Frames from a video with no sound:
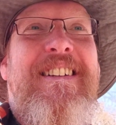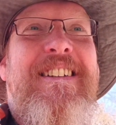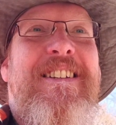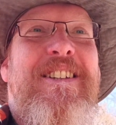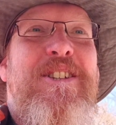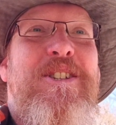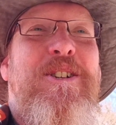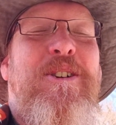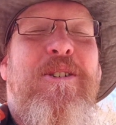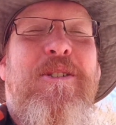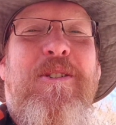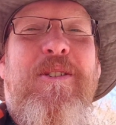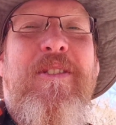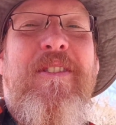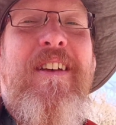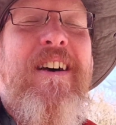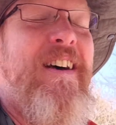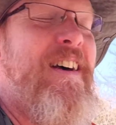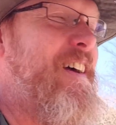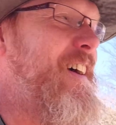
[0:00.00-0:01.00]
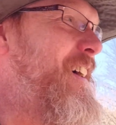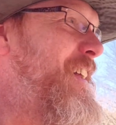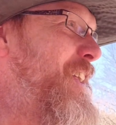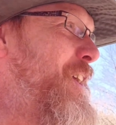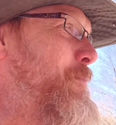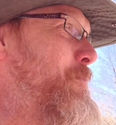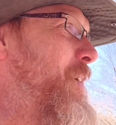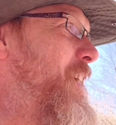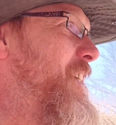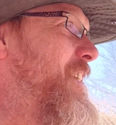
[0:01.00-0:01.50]
show an
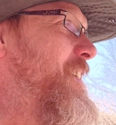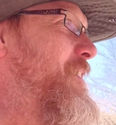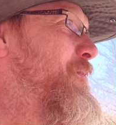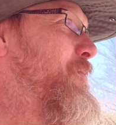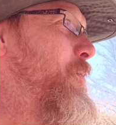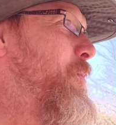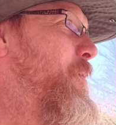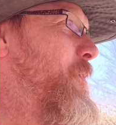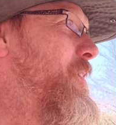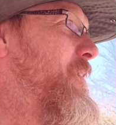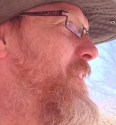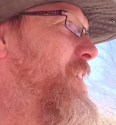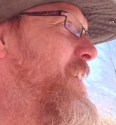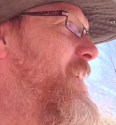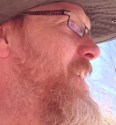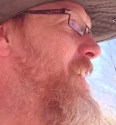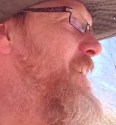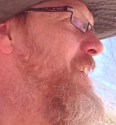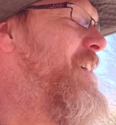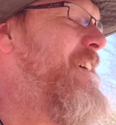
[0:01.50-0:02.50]
e-bike for the